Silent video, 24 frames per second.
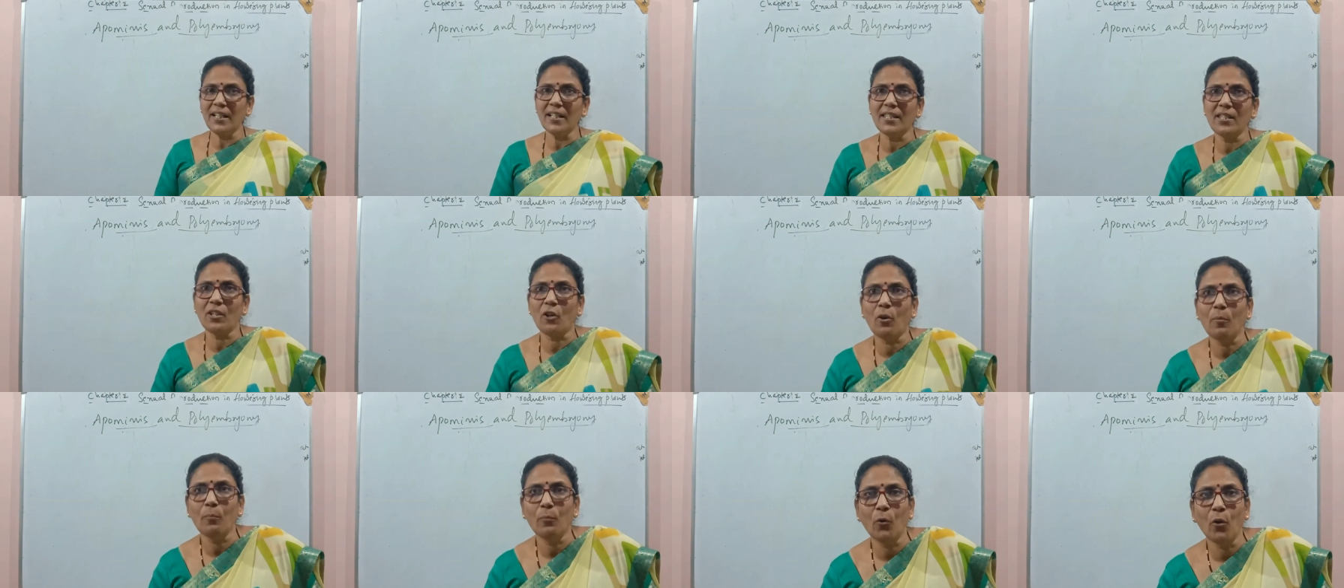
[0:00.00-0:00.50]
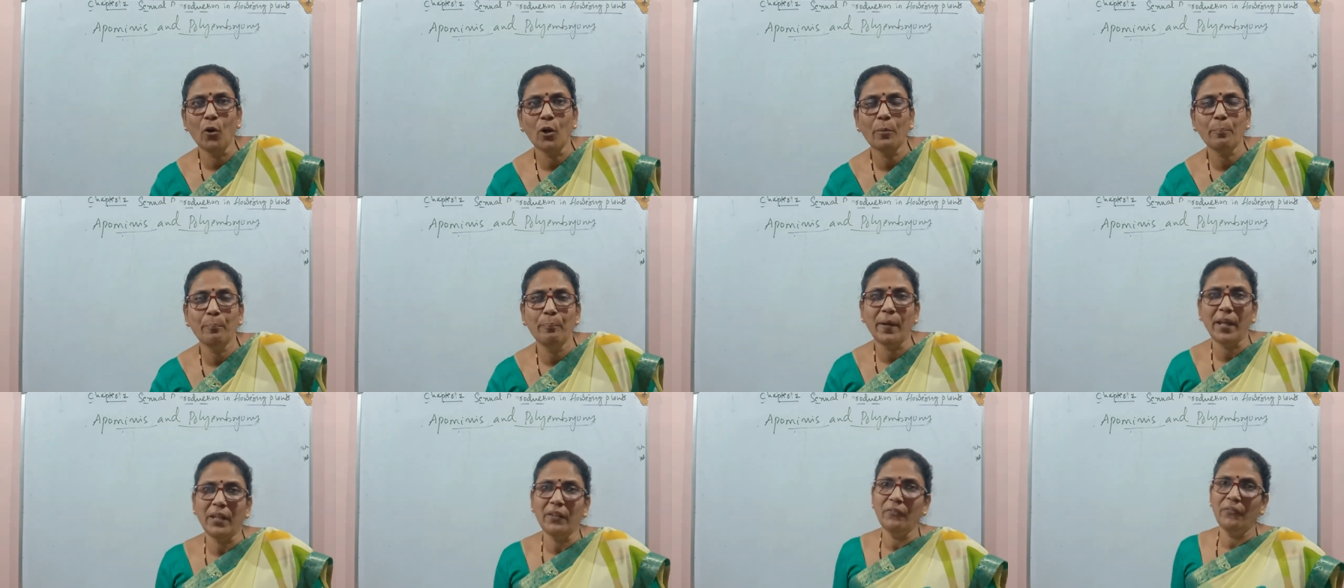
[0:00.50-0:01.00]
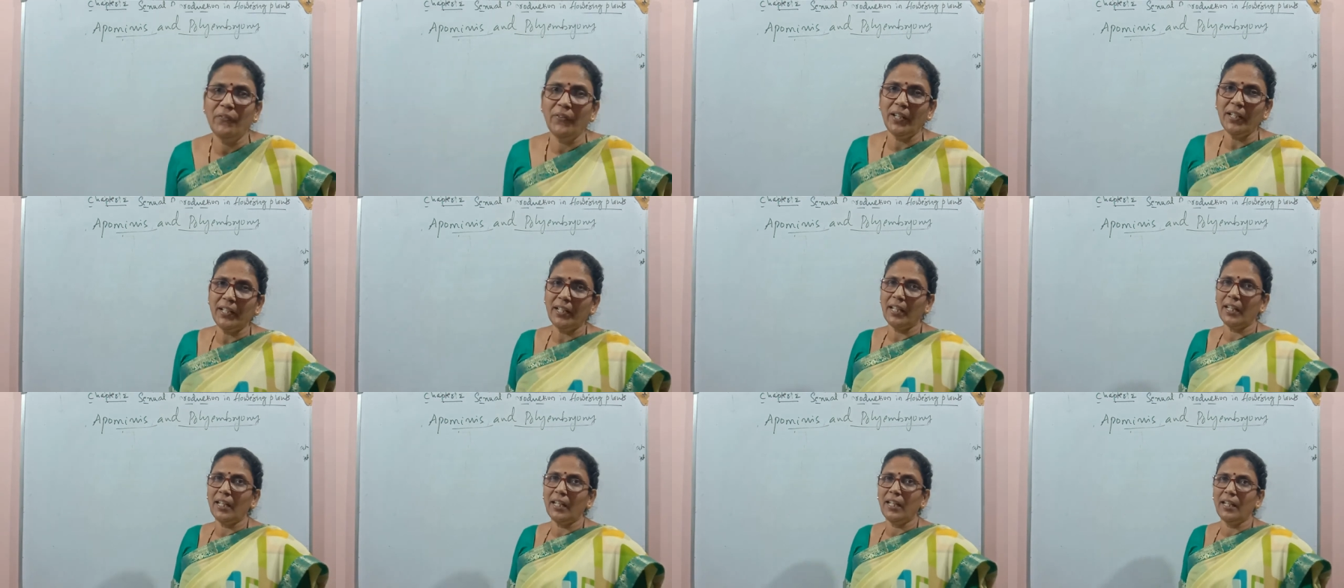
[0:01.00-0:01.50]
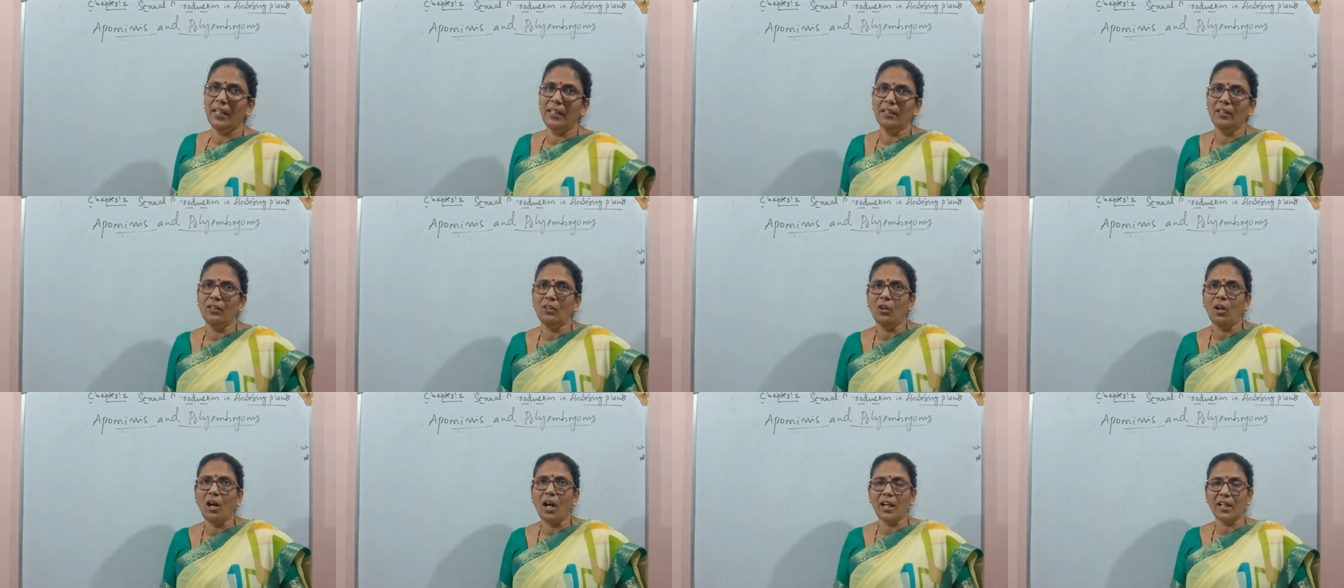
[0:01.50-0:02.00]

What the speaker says: seeds are more benefit in